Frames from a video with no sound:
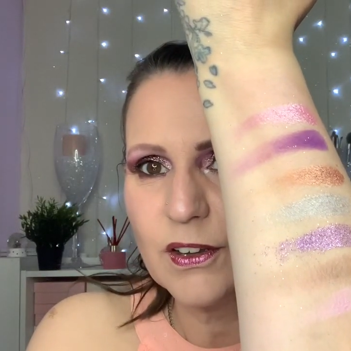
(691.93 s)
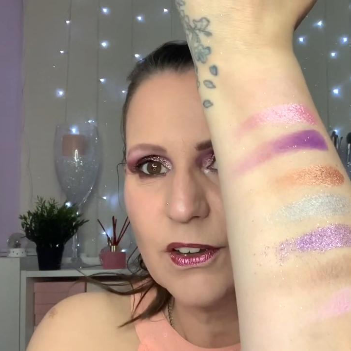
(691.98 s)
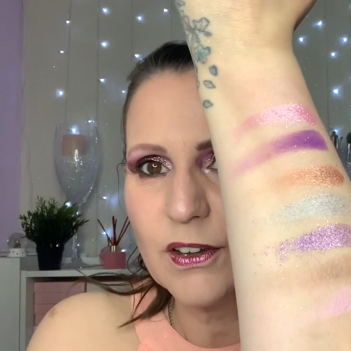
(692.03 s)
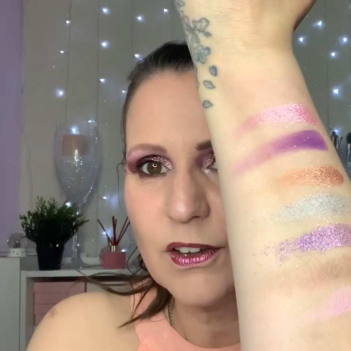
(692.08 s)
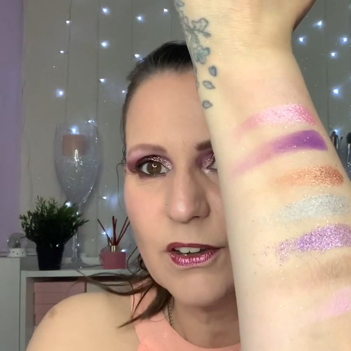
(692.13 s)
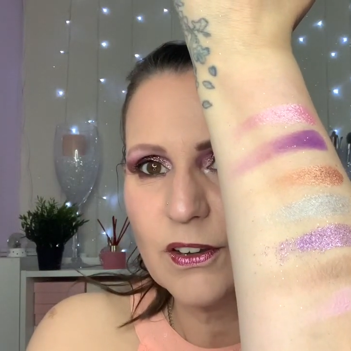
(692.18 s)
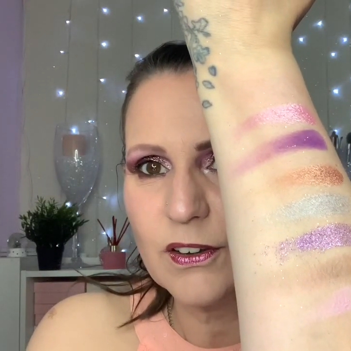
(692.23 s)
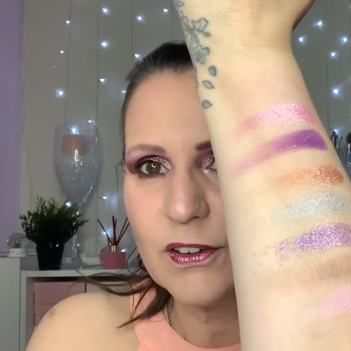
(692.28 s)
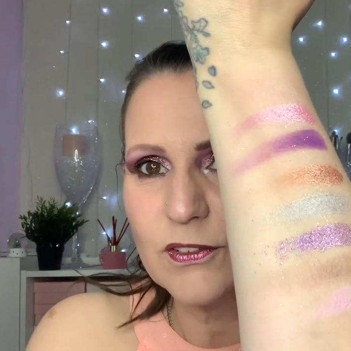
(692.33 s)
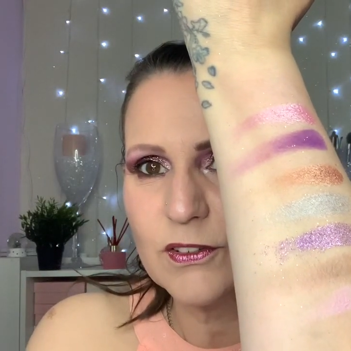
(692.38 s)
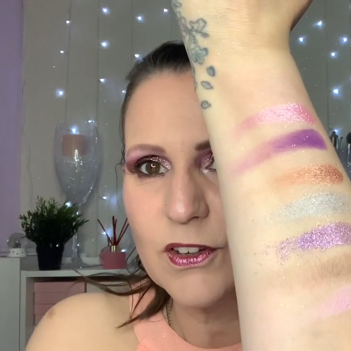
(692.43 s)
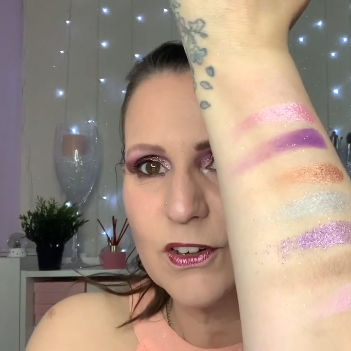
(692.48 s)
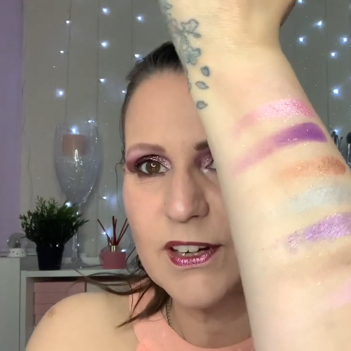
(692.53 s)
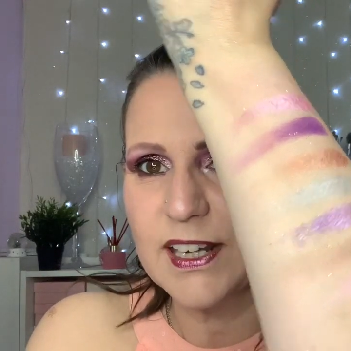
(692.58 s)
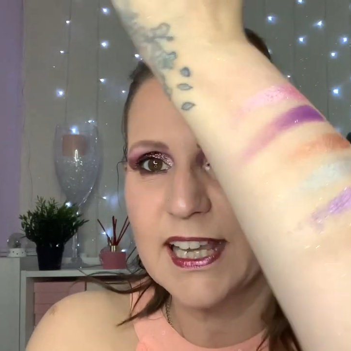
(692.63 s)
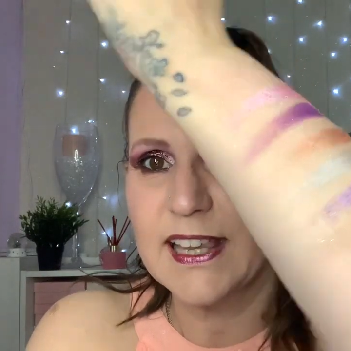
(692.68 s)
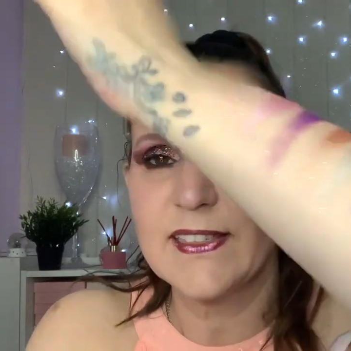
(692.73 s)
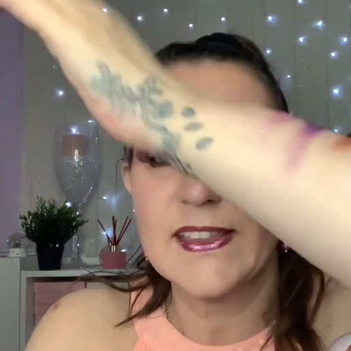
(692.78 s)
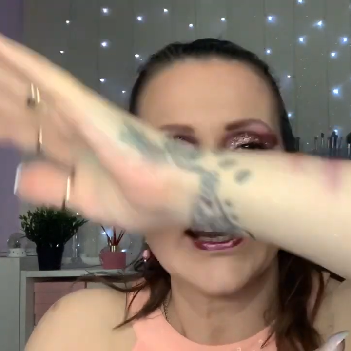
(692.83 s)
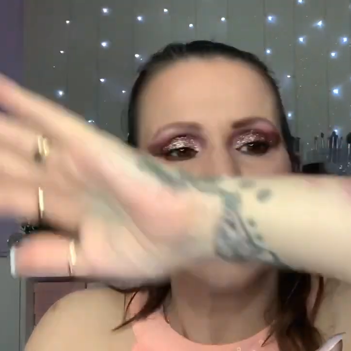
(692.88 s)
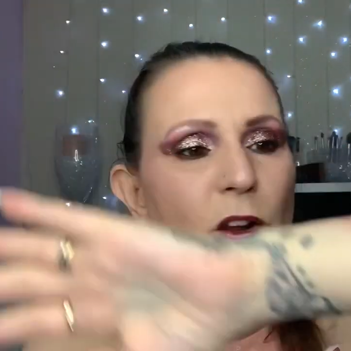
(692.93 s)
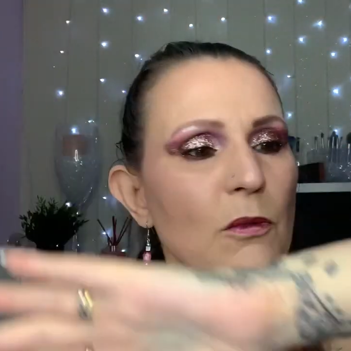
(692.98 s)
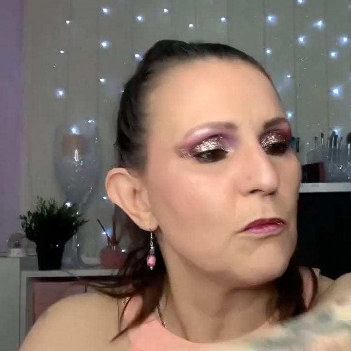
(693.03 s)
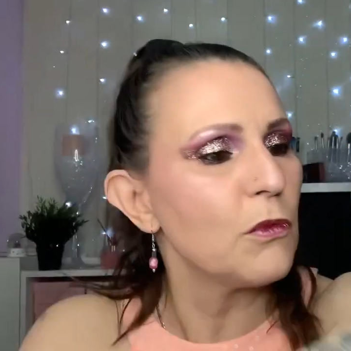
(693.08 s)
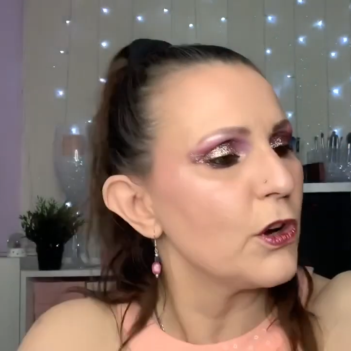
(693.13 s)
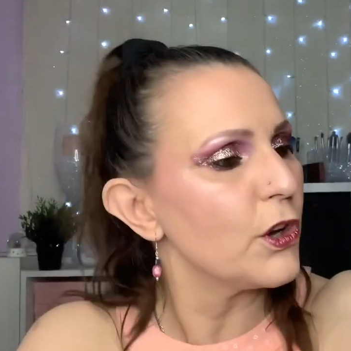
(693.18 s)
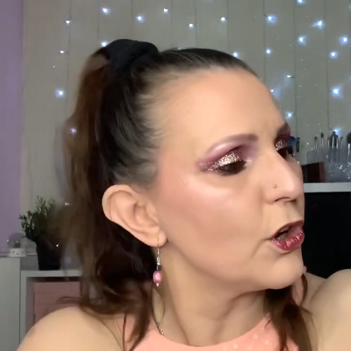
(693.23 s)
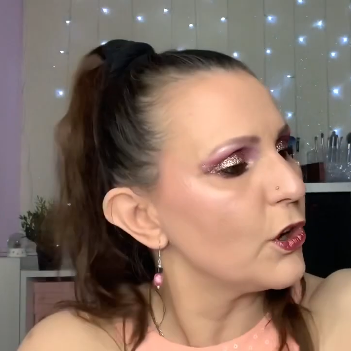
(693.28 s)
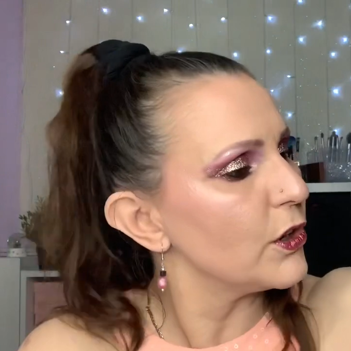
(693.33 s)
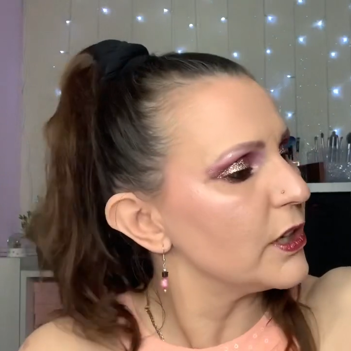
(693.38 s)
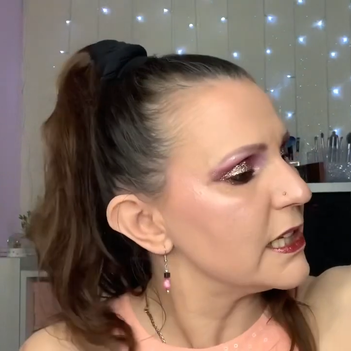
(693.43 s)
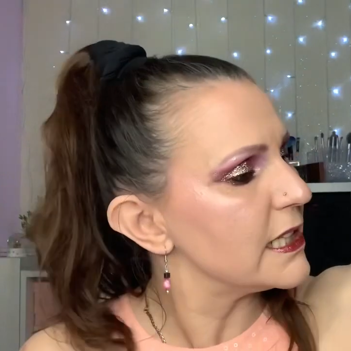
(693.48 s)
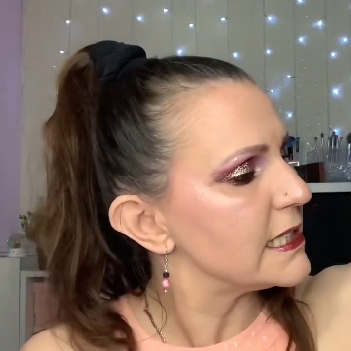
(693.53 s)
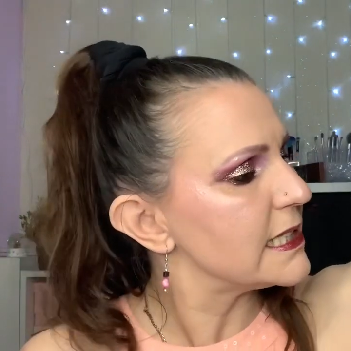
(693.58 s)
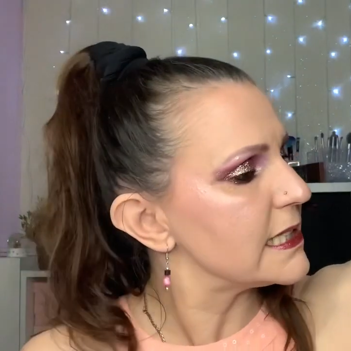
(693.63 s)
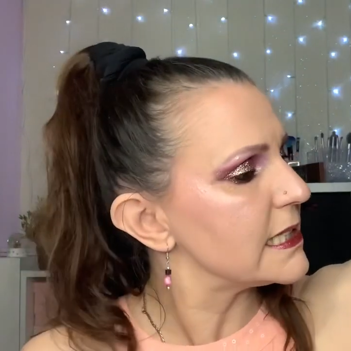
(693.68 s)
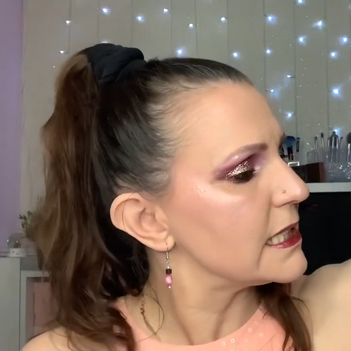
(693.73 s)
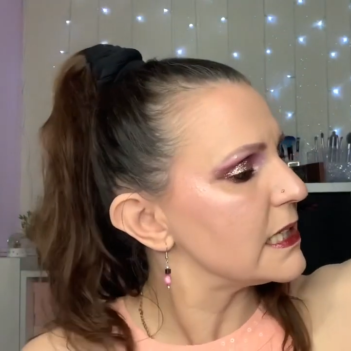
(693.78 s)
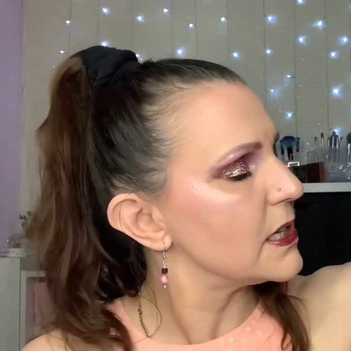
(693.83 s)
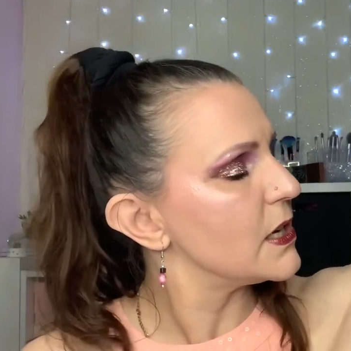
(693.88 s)
I've got to get that on my
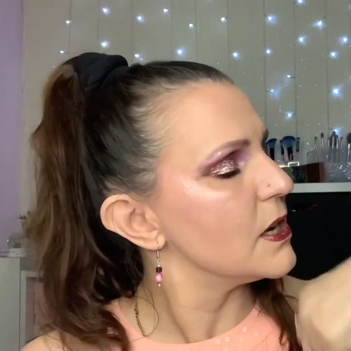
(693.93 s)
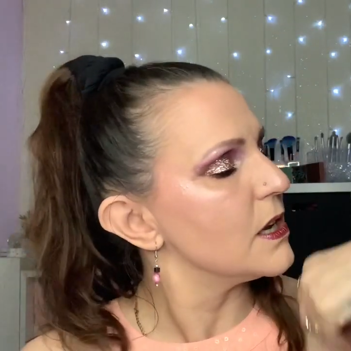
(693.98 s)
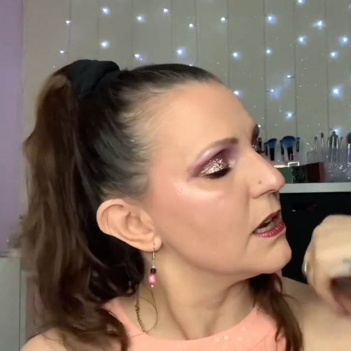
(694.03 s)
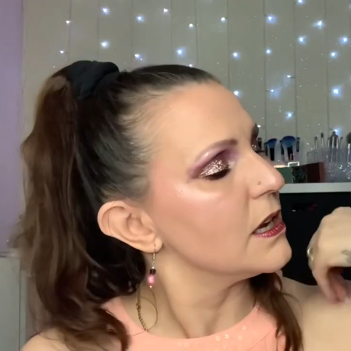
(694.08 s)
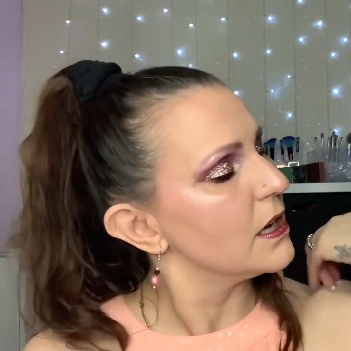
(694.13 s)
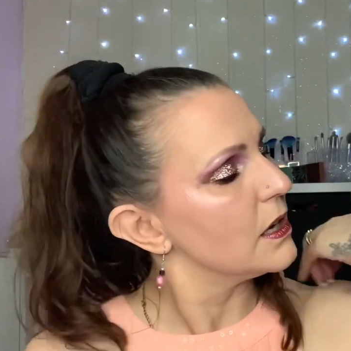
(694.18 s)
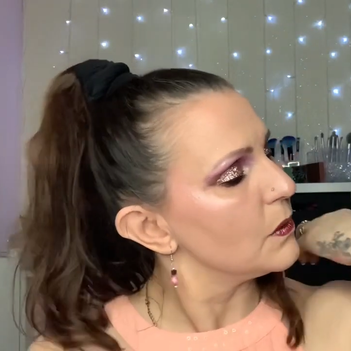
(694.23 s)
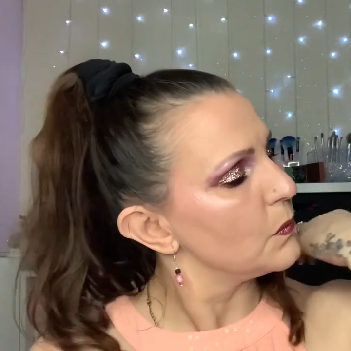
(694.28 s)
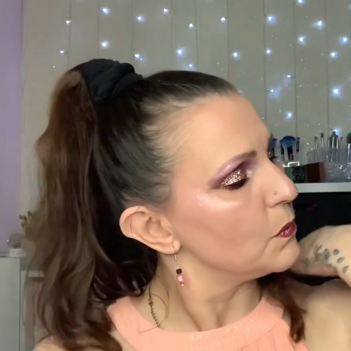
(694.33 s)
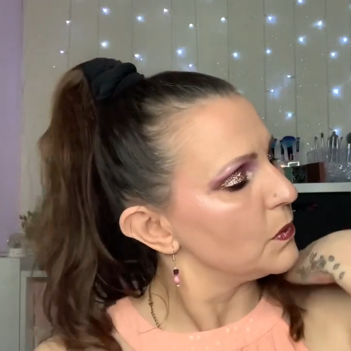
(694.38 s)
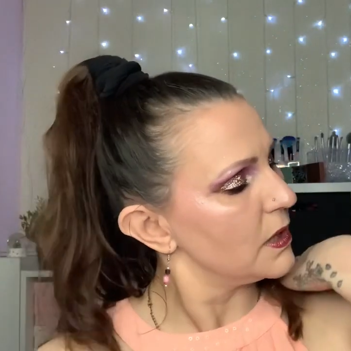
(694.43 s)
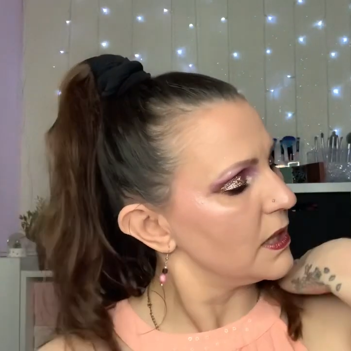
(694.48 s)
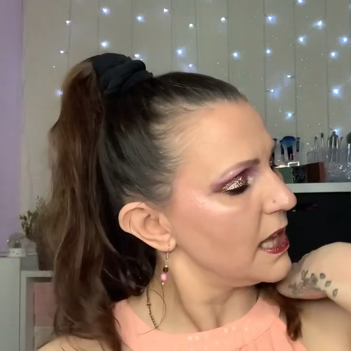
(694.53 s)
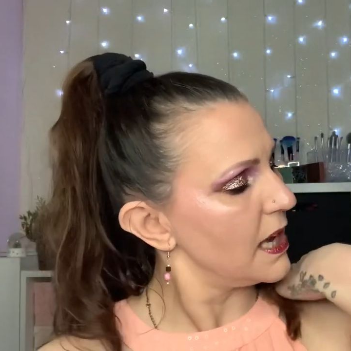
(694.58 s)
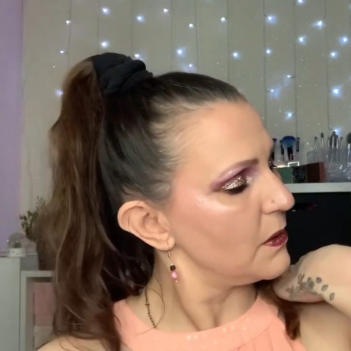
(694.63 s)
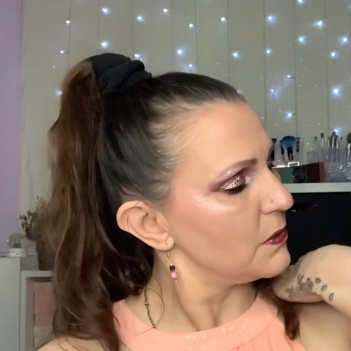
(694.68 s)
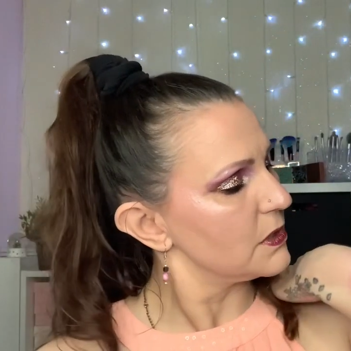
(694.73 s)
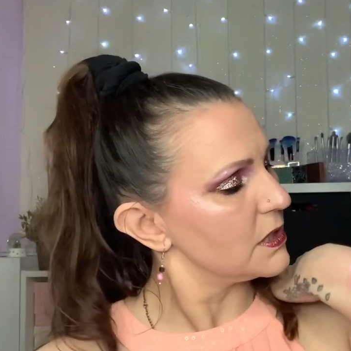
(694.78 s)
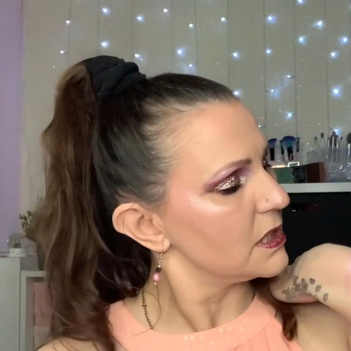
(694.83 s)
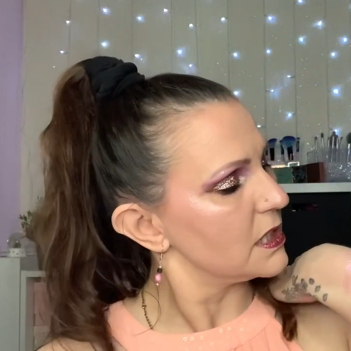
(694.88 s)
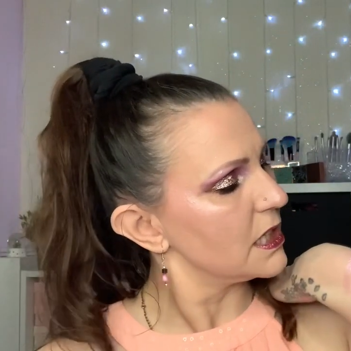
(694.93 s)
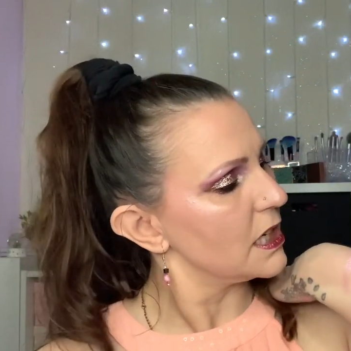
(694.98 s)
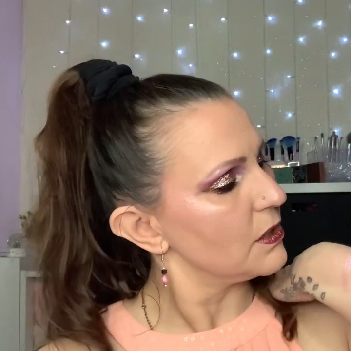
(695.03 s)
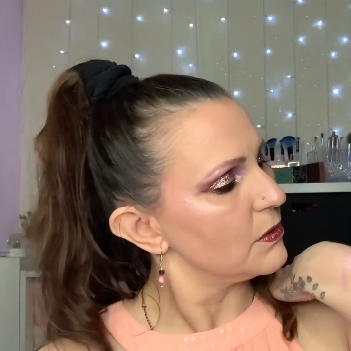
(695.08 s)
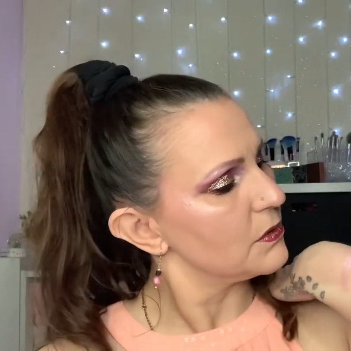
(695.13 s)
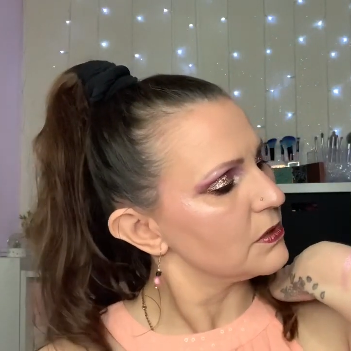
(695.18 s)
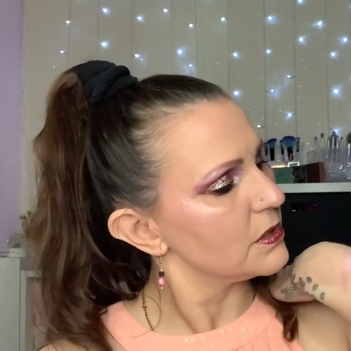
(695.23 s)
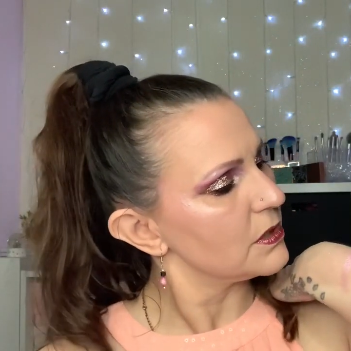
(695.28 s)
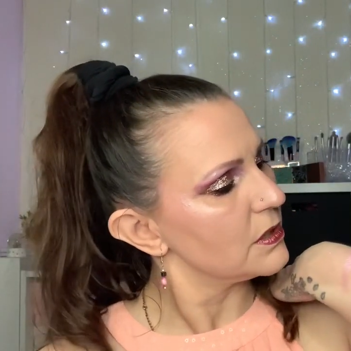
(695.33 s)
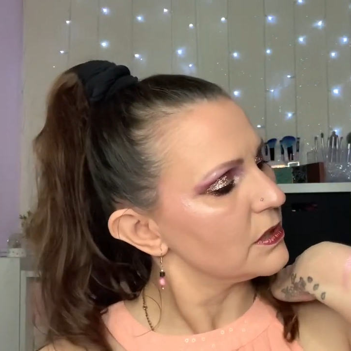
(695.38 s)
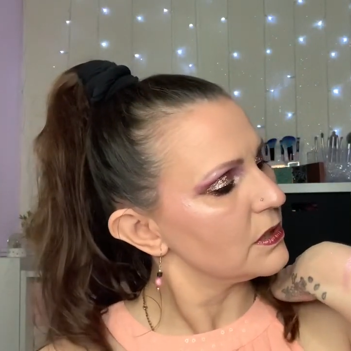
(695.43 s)
eyes, without a doubt.